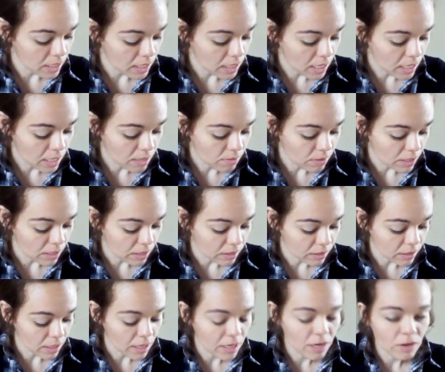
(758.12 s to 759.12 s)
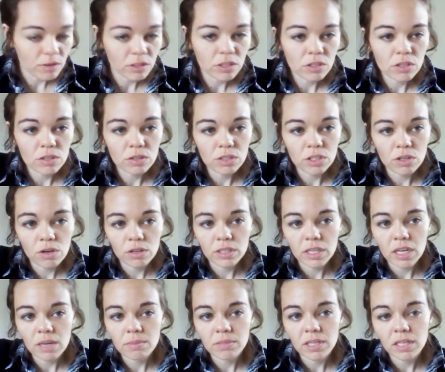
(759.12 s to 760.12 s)
anyways, I also do song
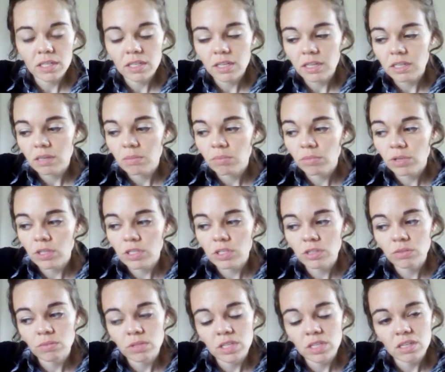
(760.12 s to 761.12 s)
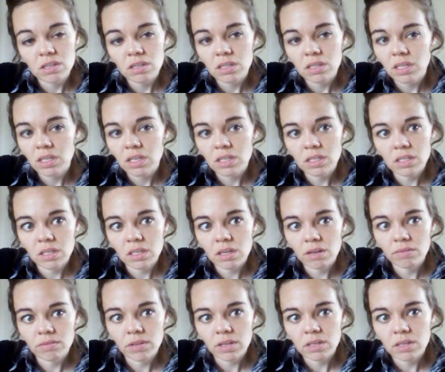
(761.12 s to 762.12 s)
games, like London Bridge is really good. Kids
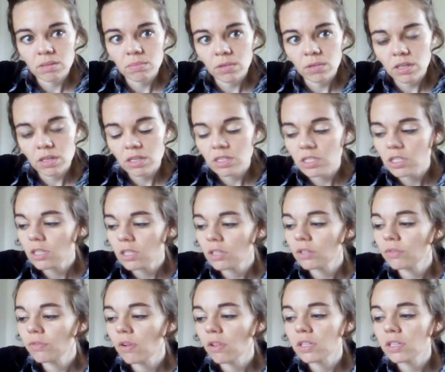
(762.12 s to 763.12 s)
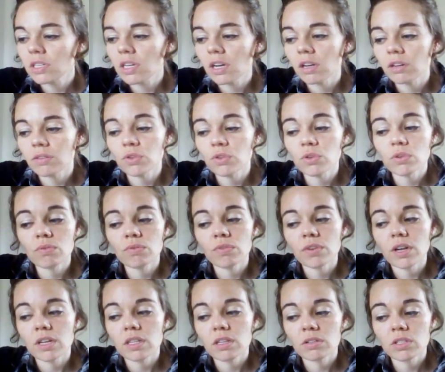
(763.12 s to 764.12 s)
love London Bridge is Falling Down. If you can
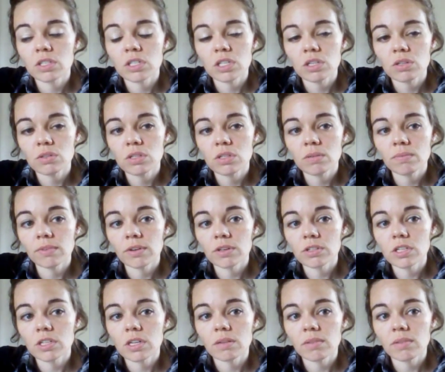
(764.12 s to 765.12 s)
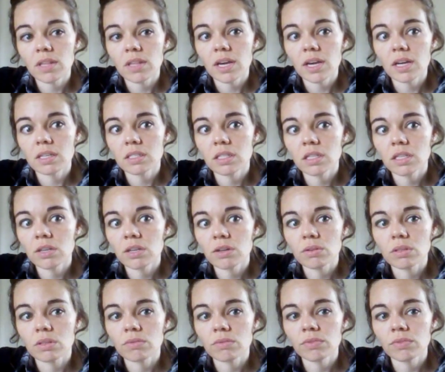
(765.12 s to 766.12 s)
find, there's a YouTube version of it that has
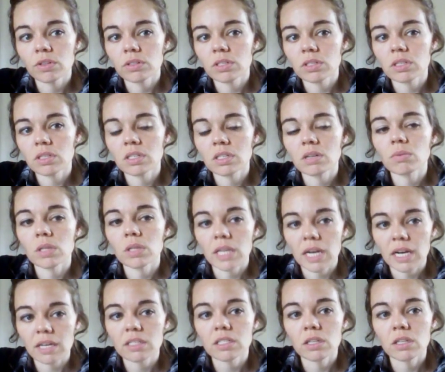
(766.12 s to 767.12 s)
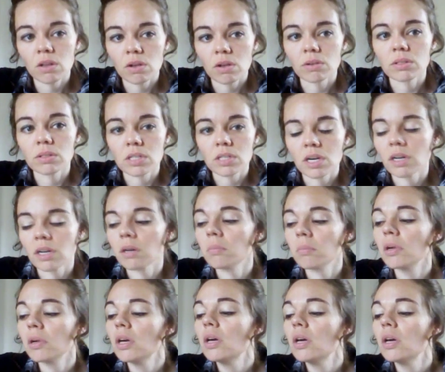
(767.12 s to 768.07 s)
loads of verses and it will last a long time.